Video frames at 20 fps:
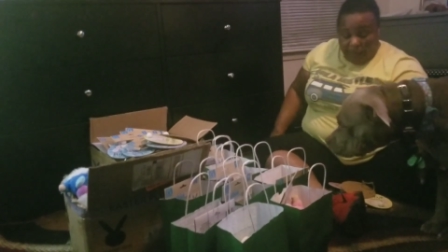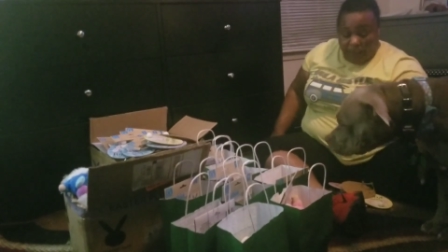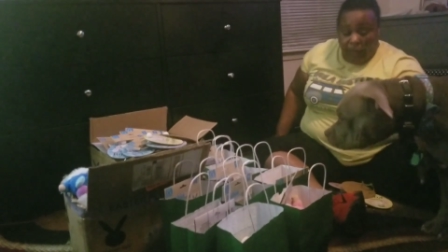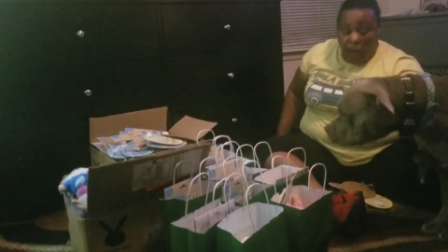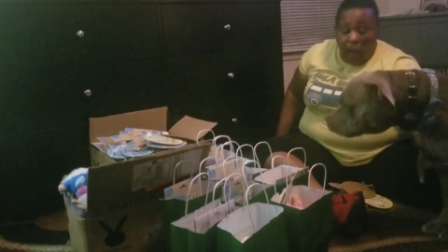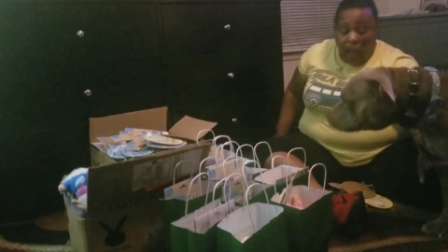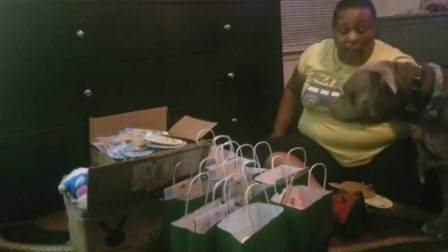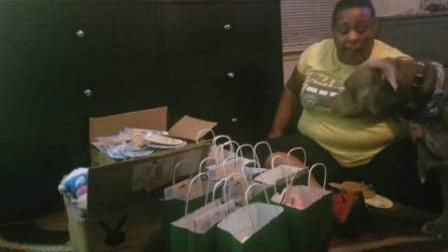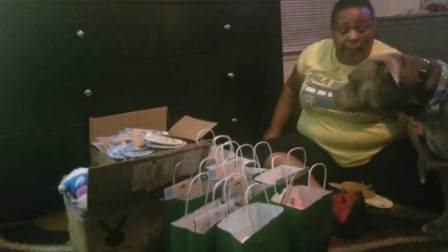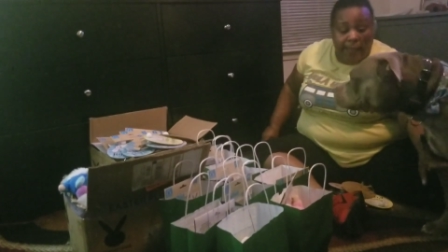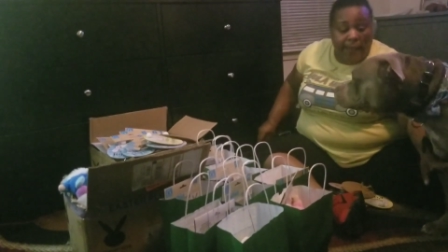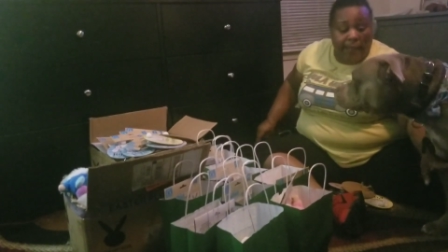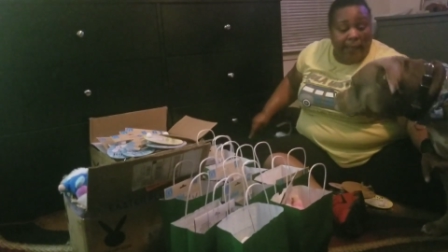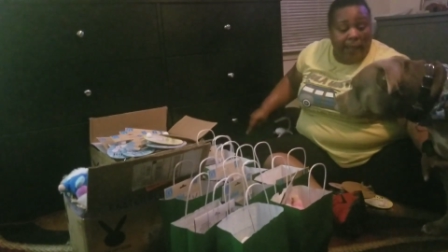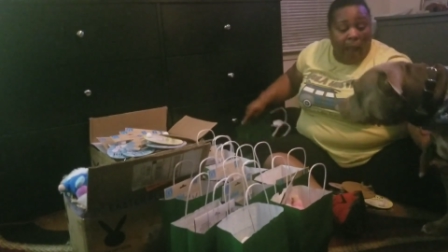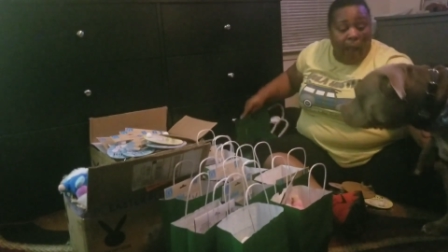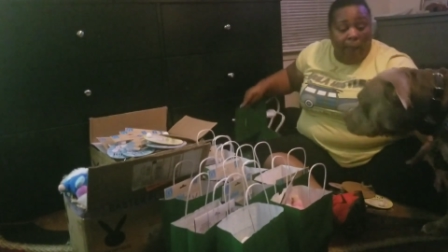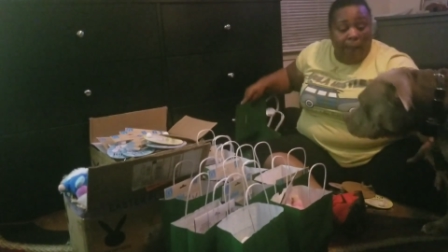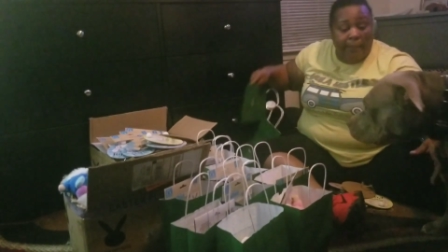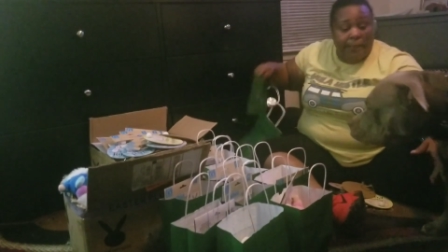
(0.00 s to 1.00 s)
did, I eat,
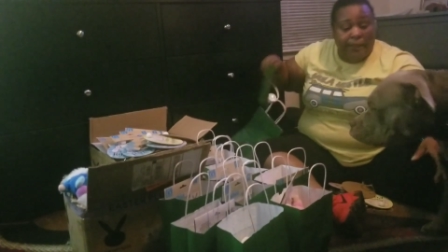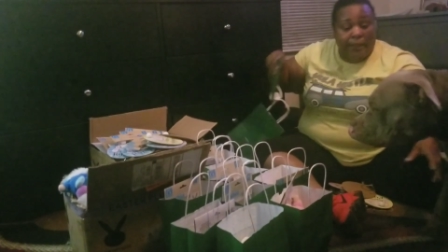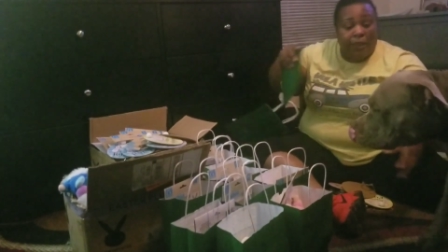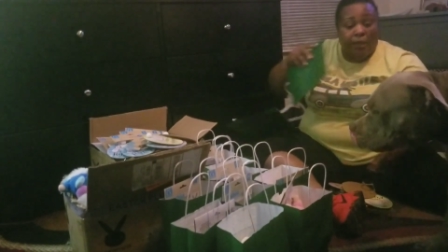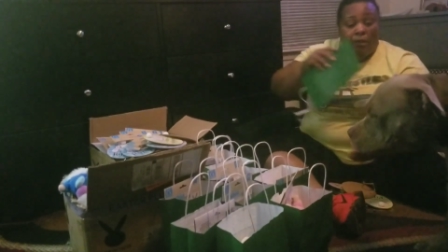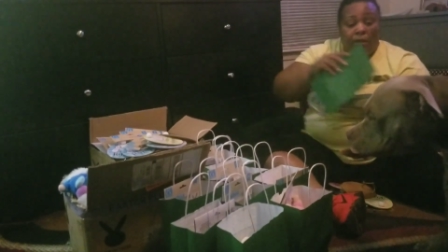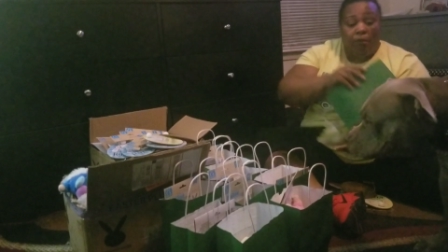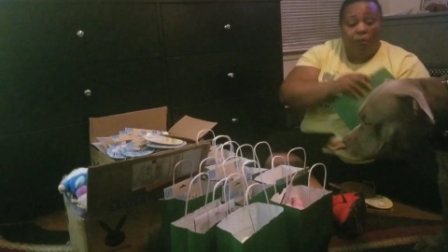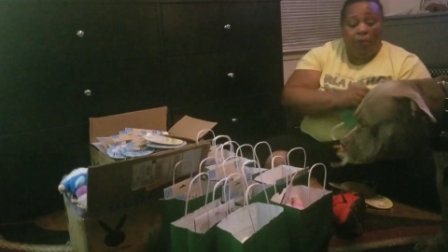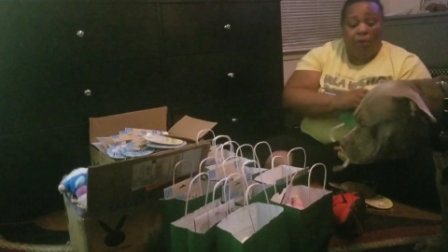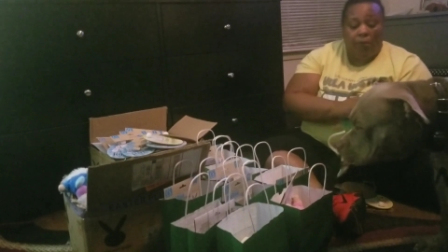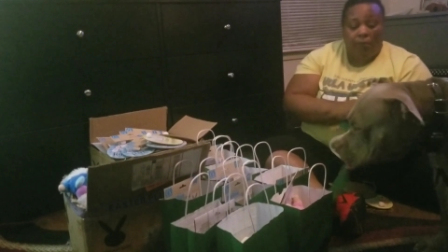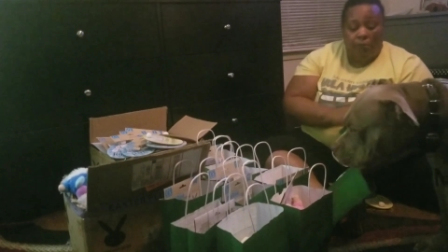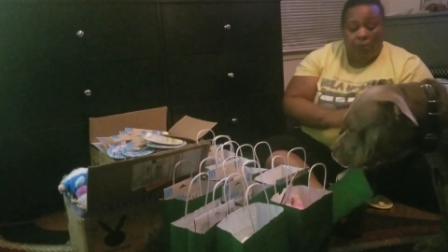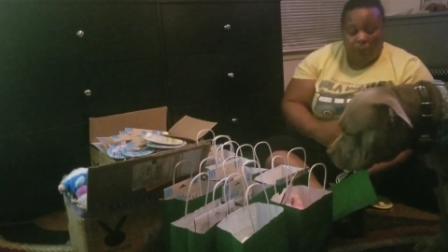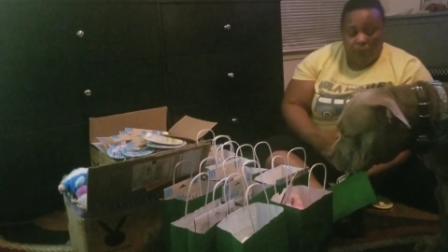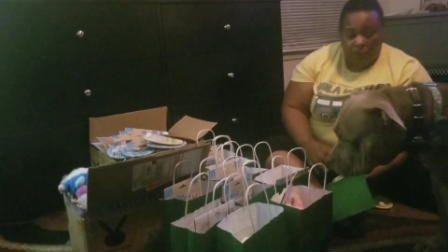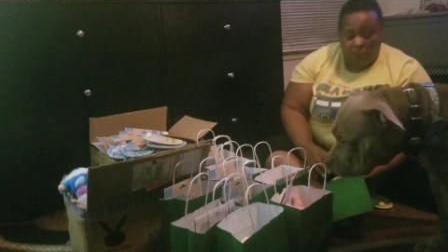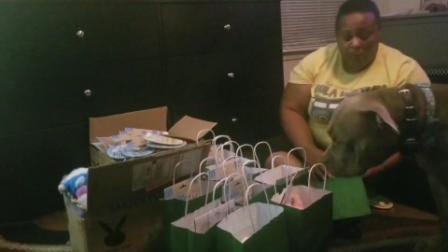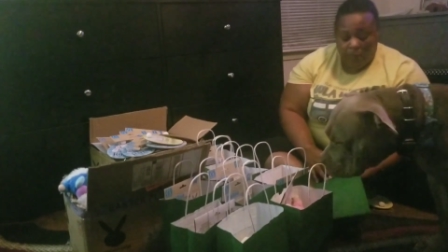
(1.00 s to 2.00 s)
I eat.
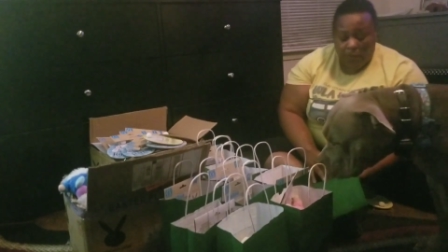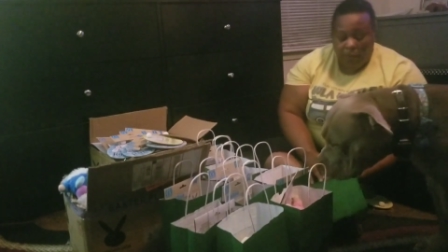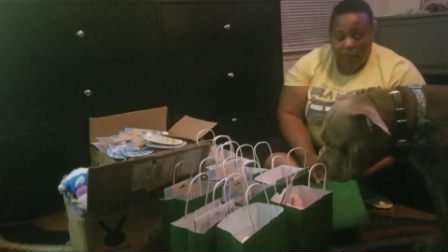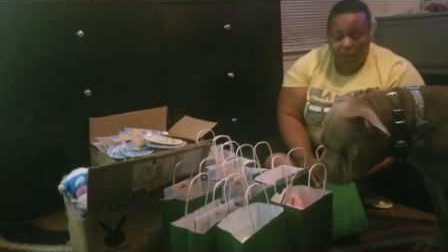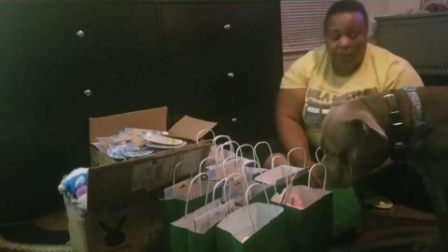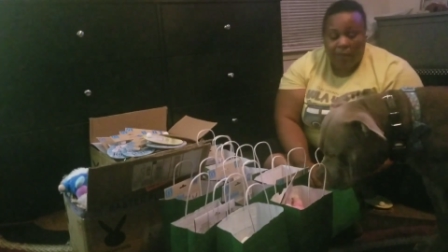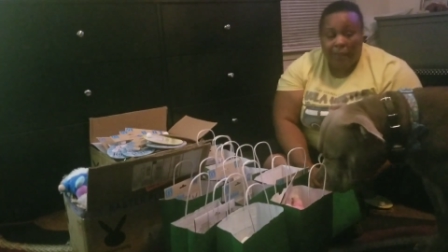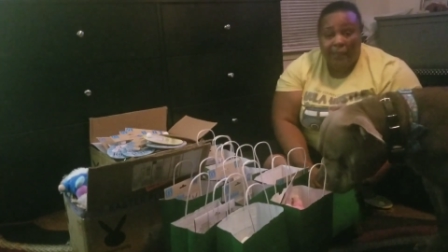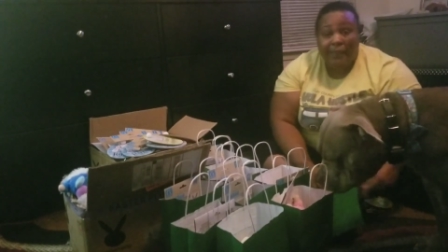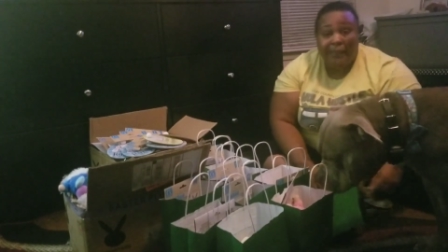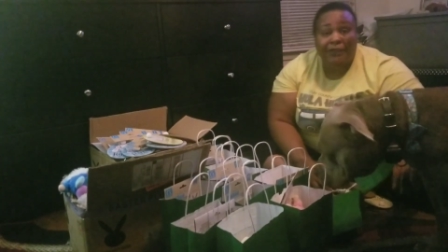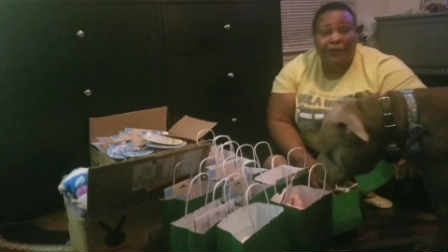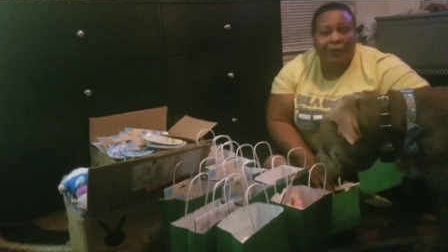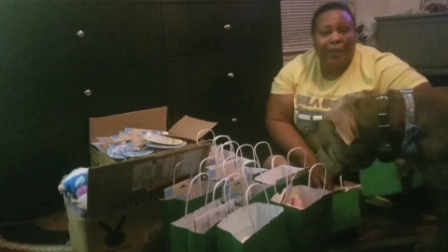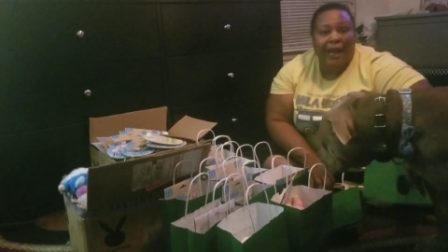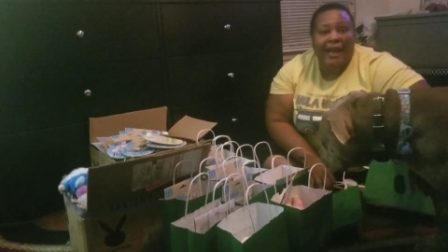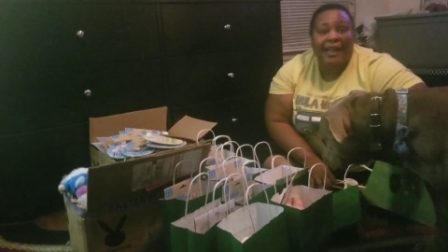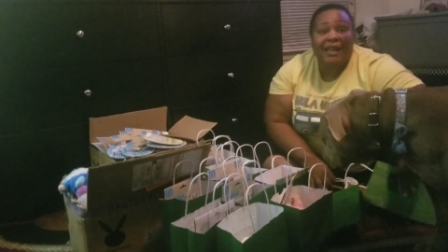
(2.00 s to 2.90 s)
He try,